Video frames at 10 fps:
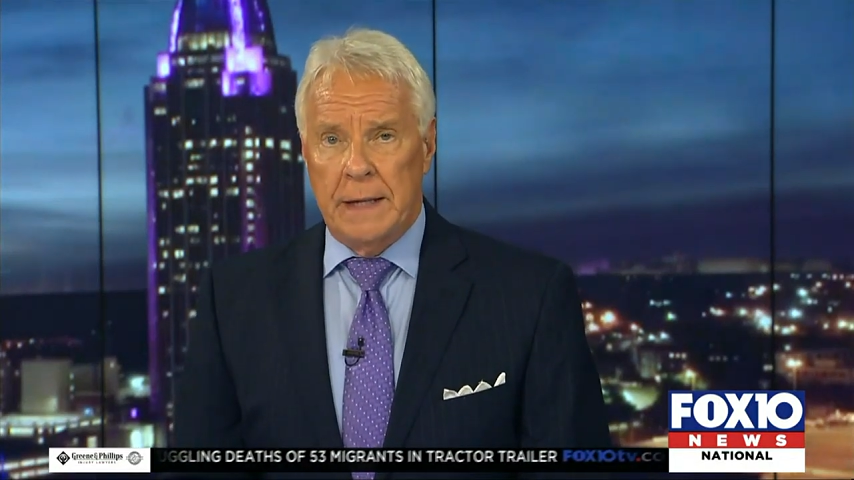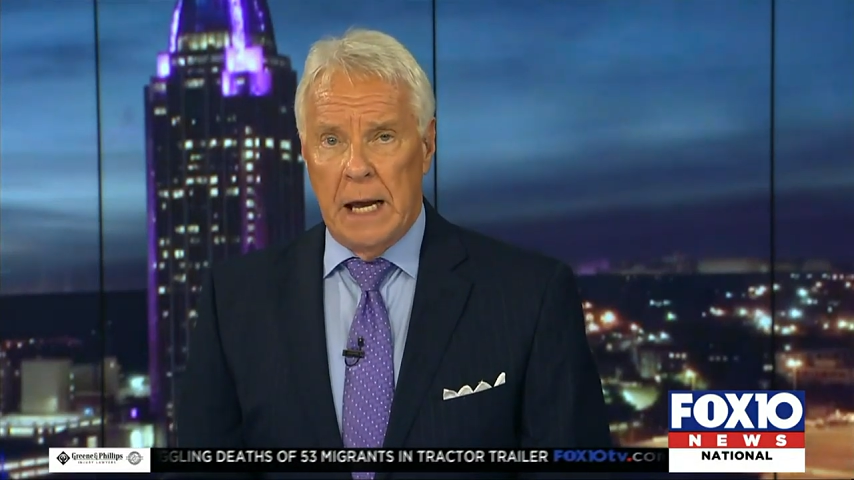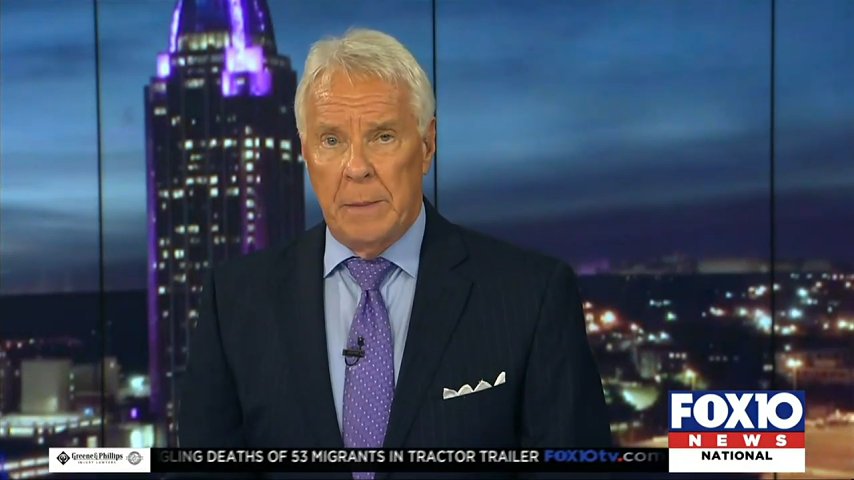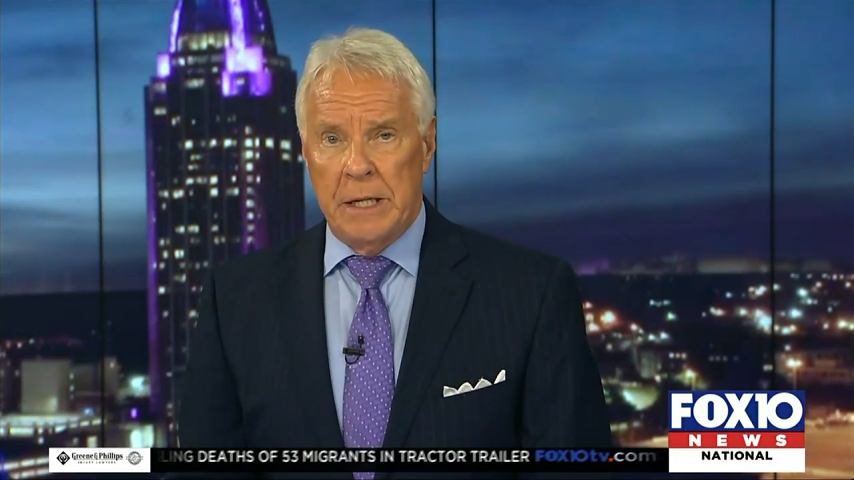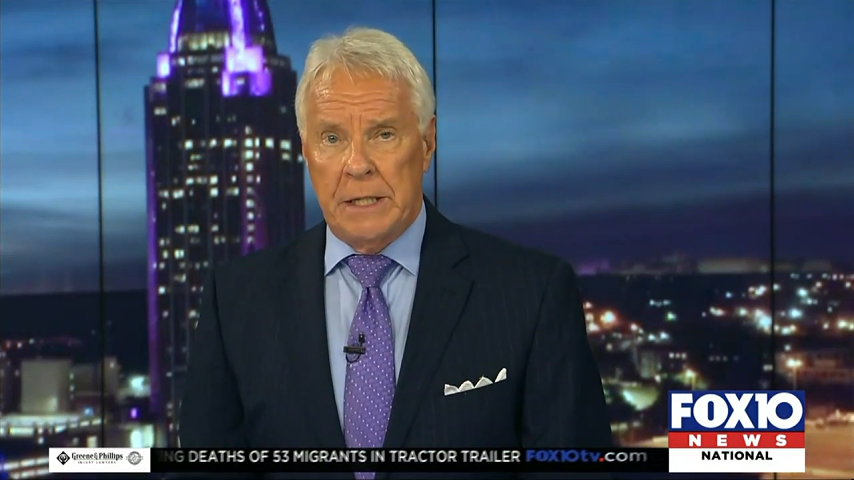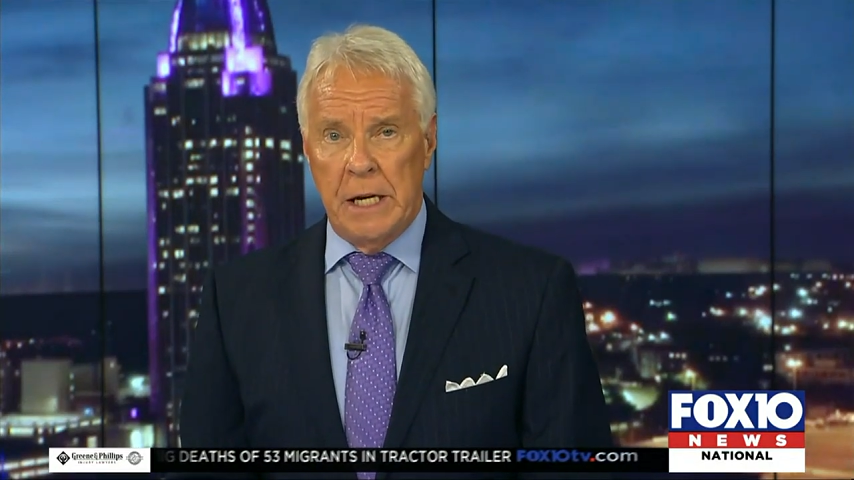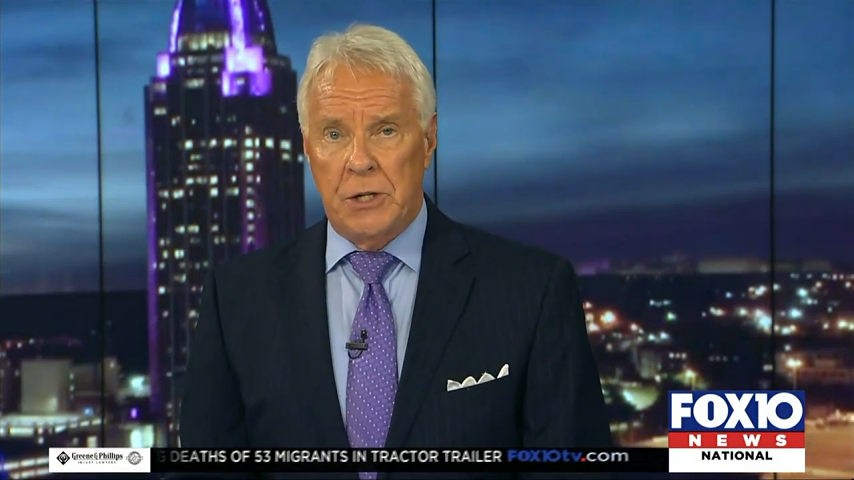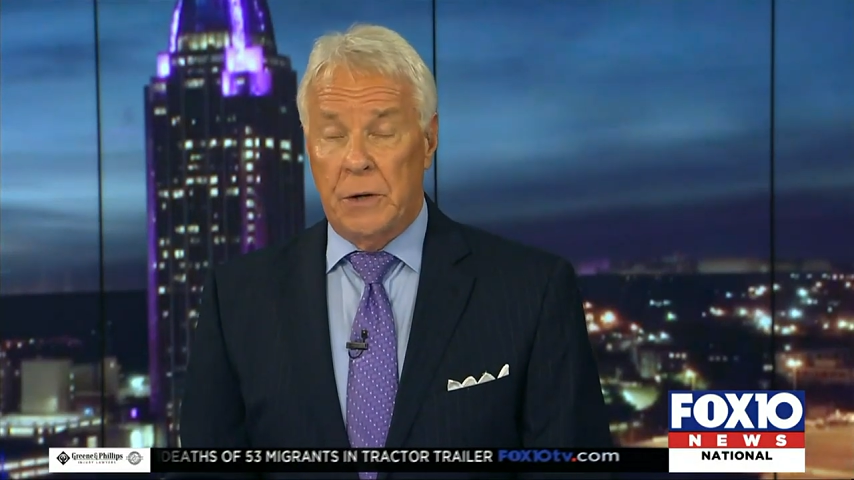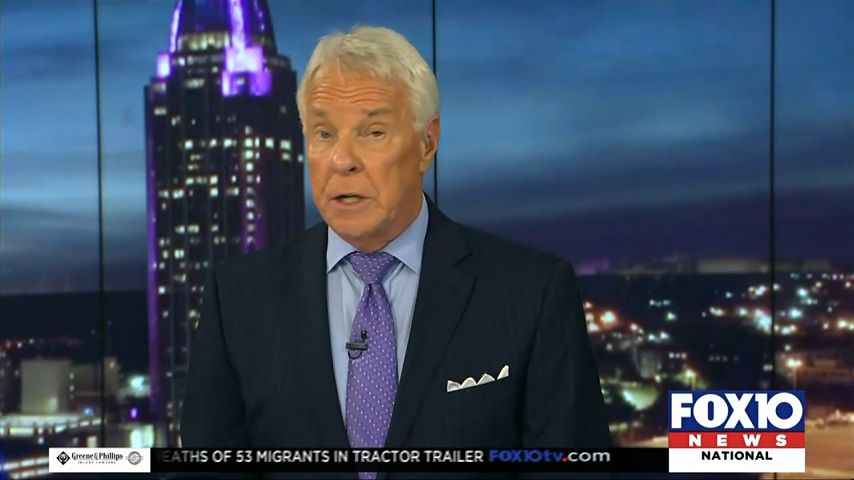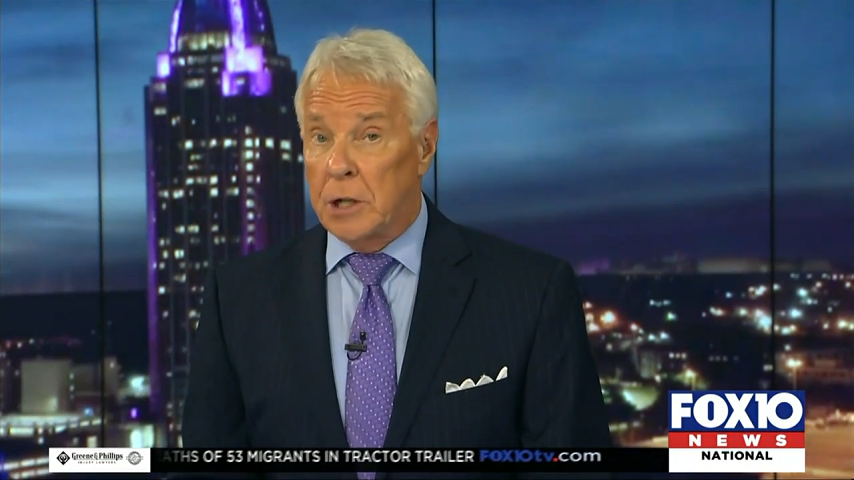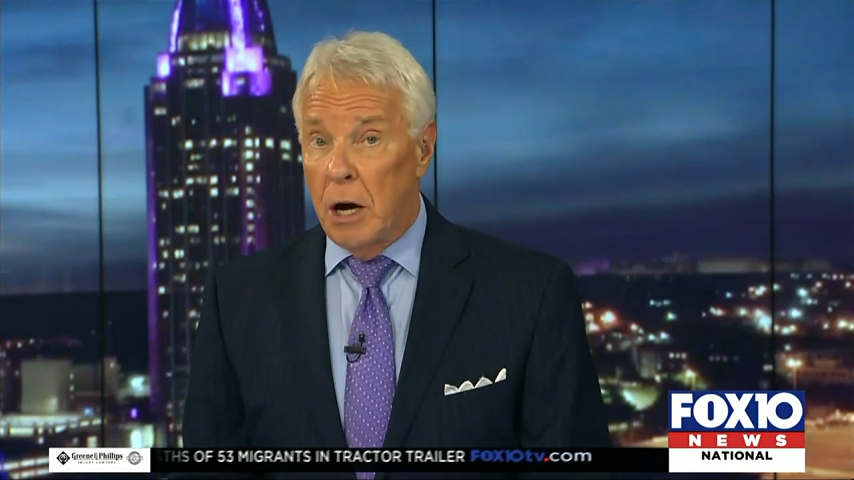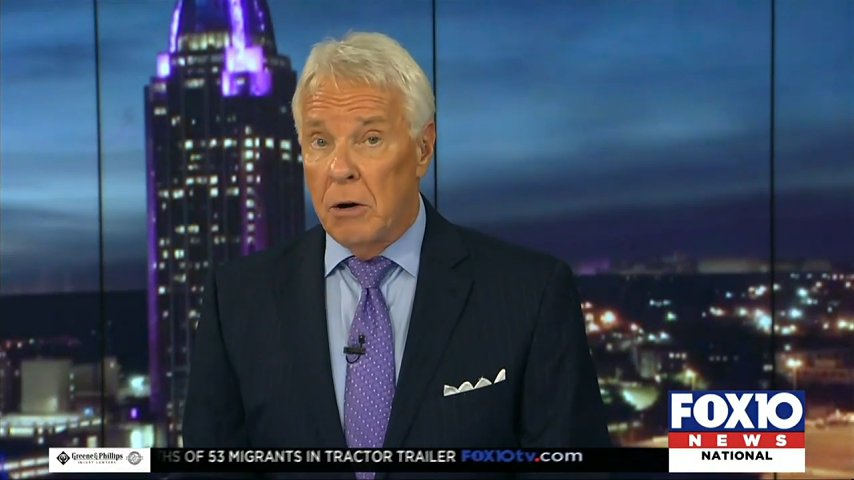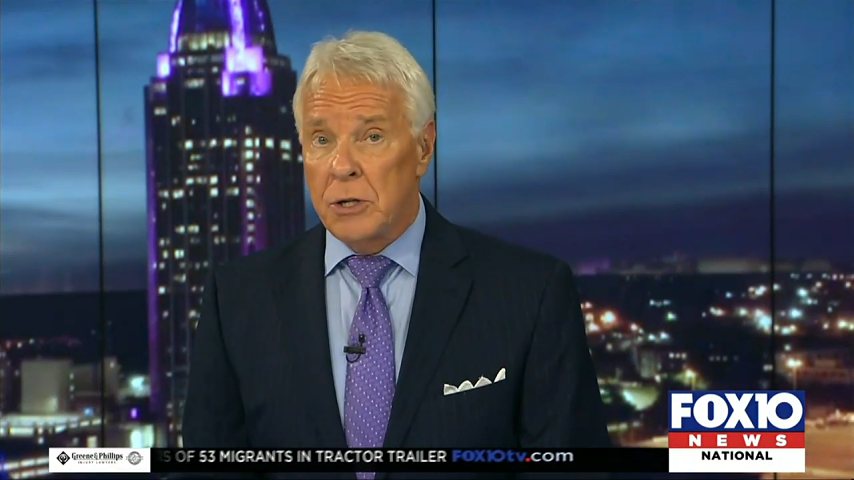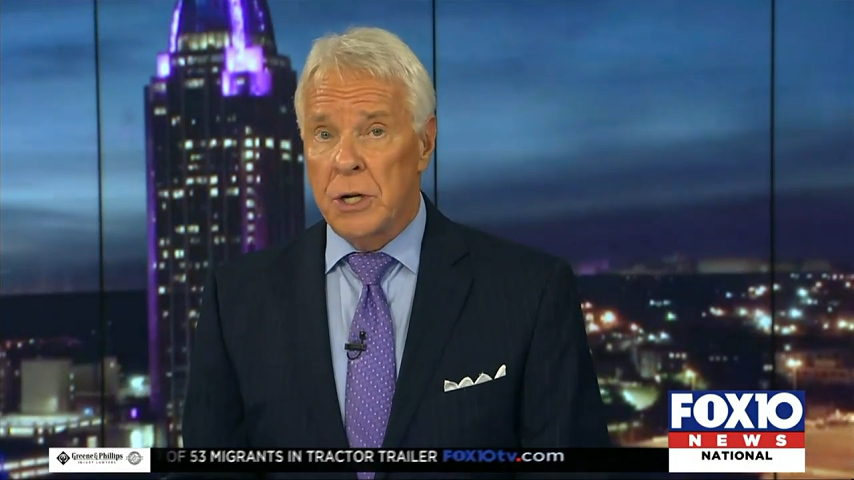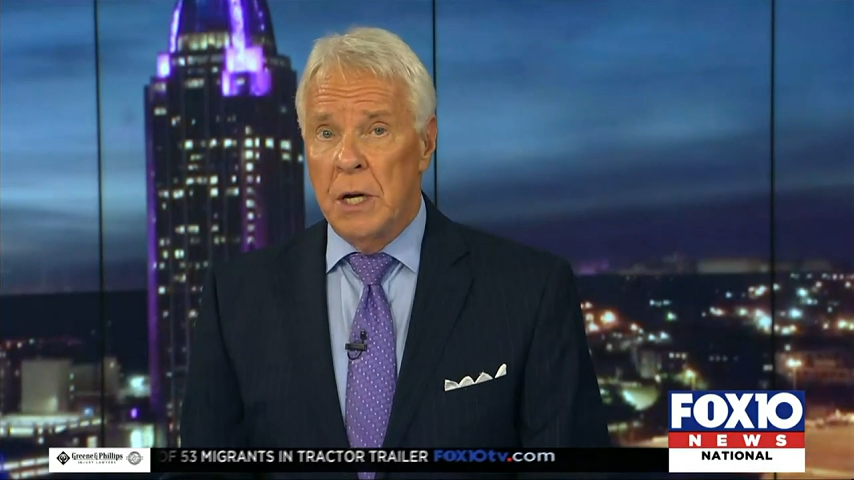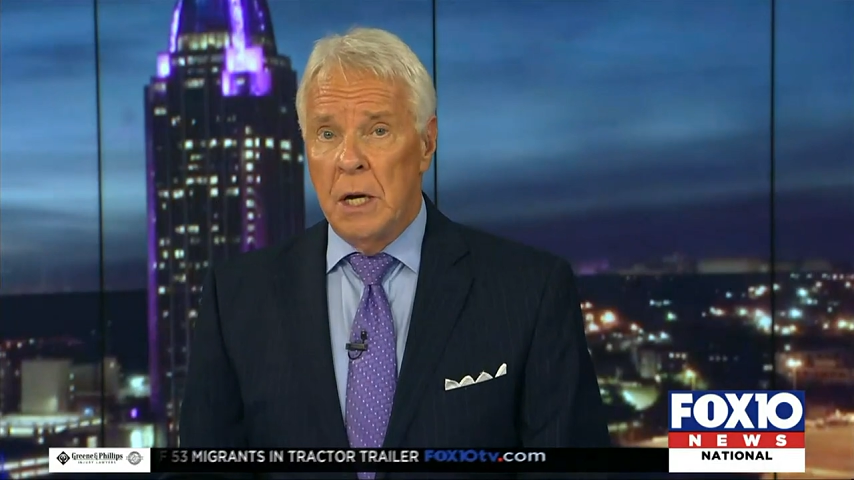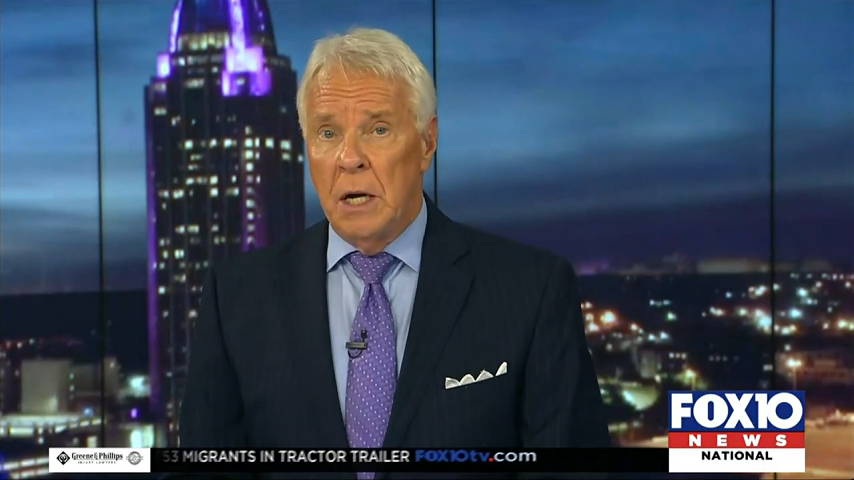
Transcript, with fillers: Academy teacher and coach